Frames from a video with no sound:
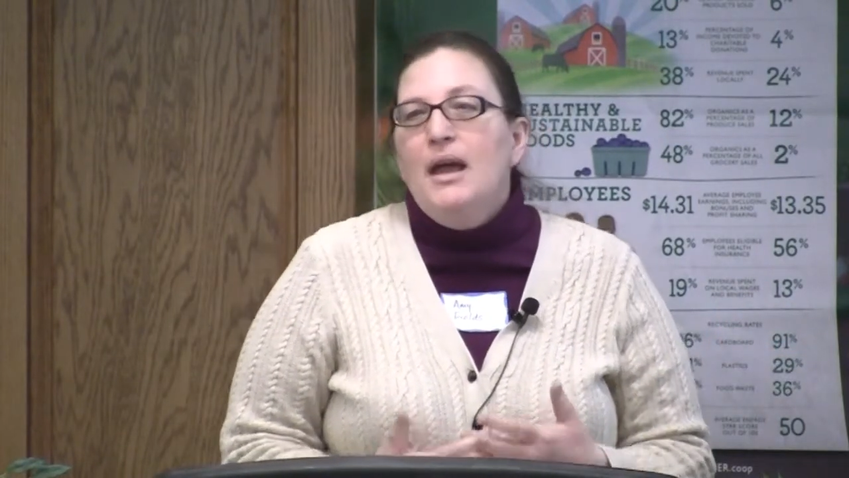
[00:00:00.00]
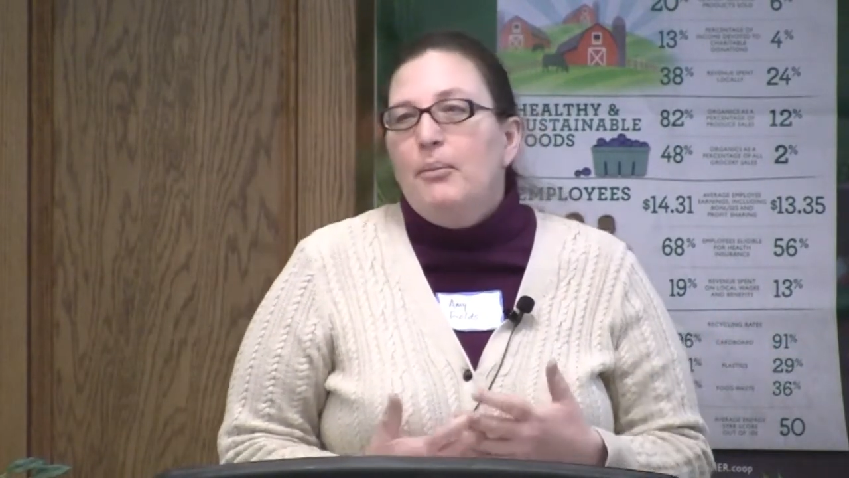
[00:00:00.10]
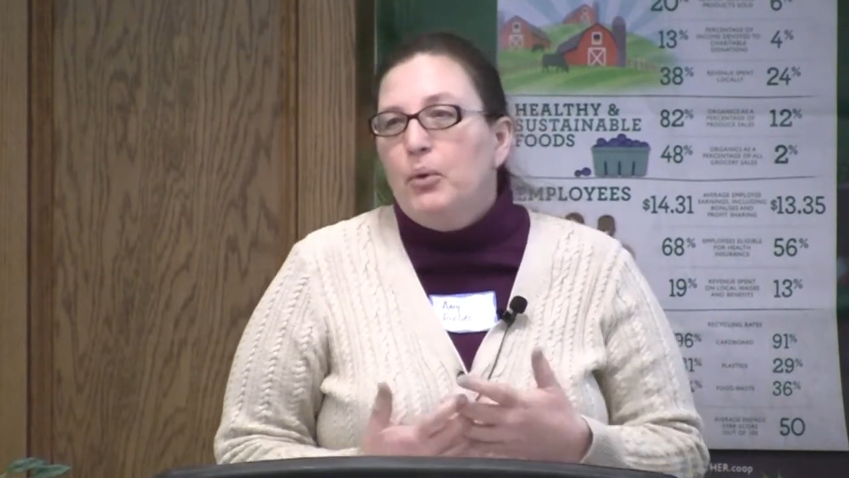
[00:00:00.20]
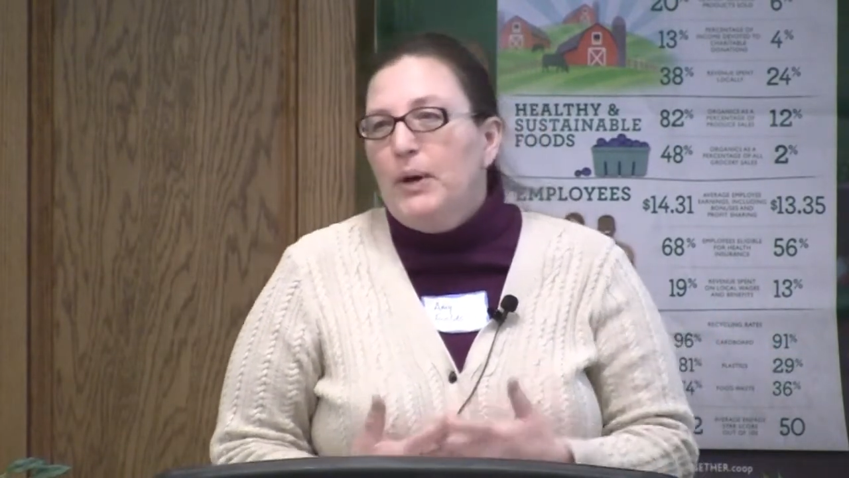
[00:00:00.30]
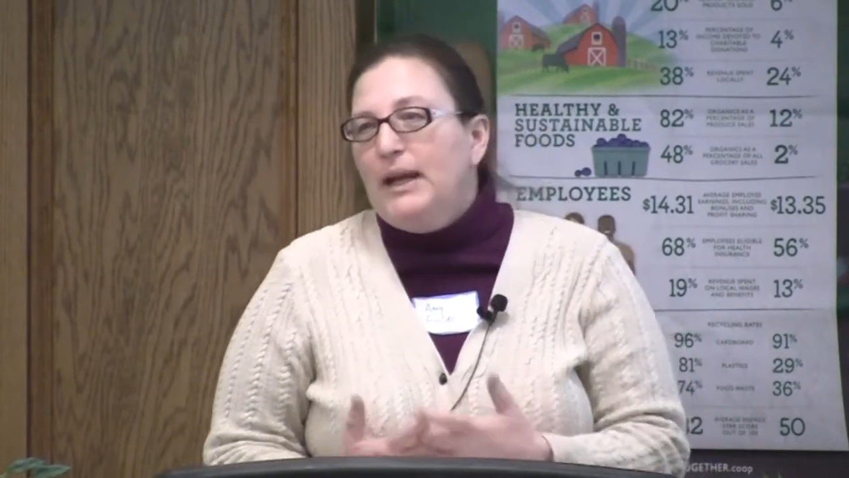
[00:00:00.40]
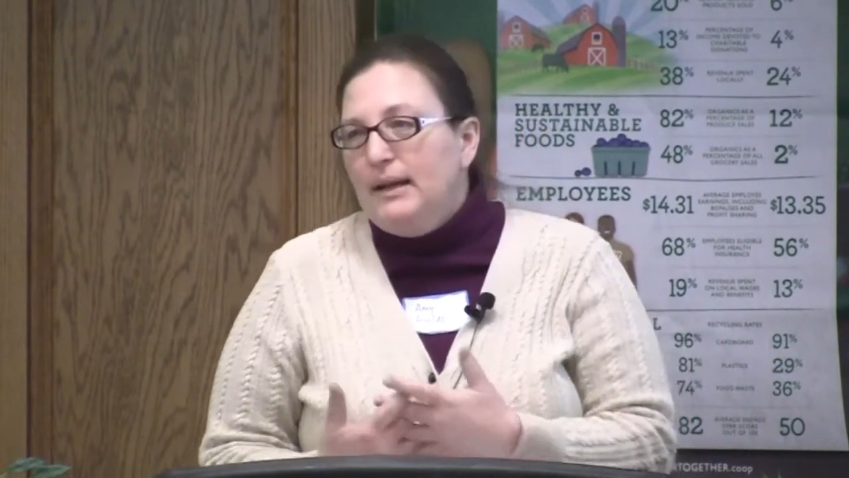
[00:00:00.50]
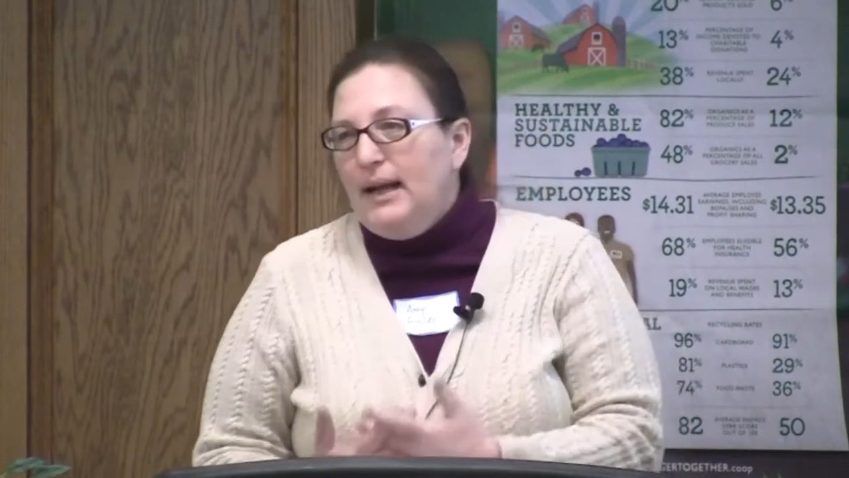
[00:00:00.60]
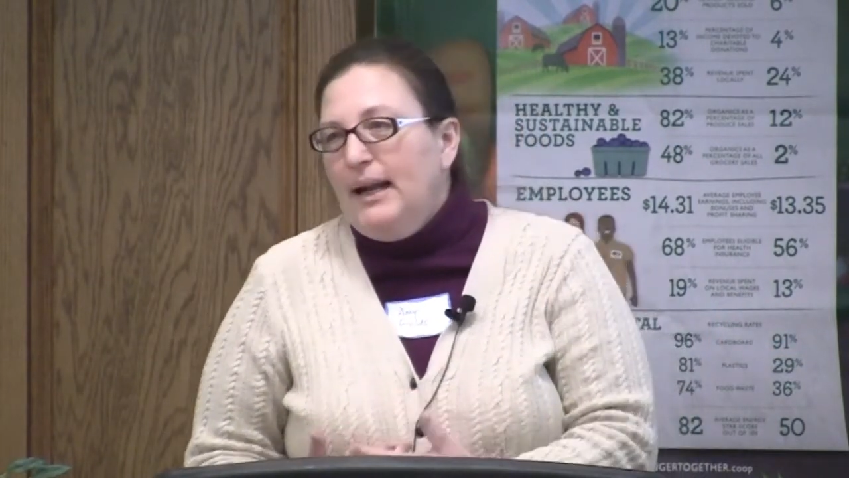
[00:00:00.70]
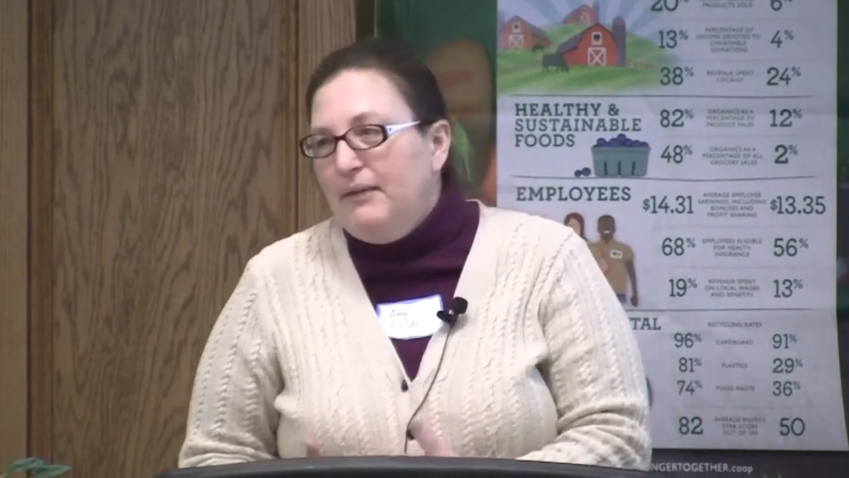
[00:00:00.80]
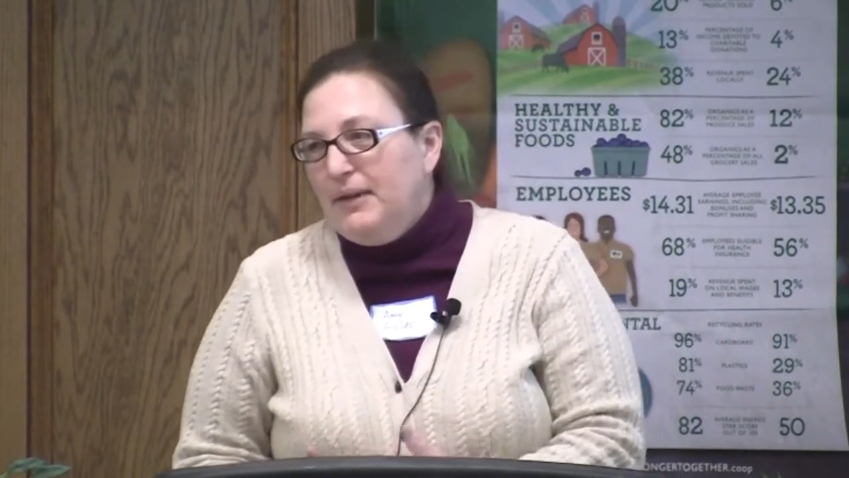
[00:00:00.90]
But we did
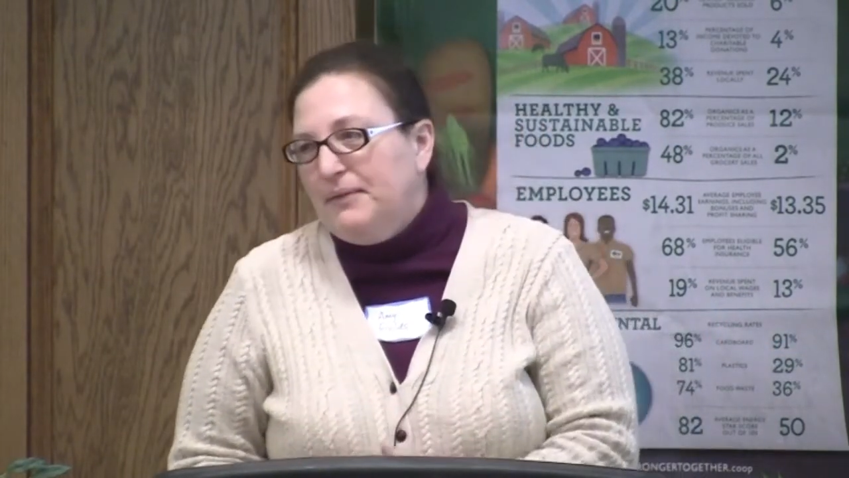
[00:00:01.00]
not have the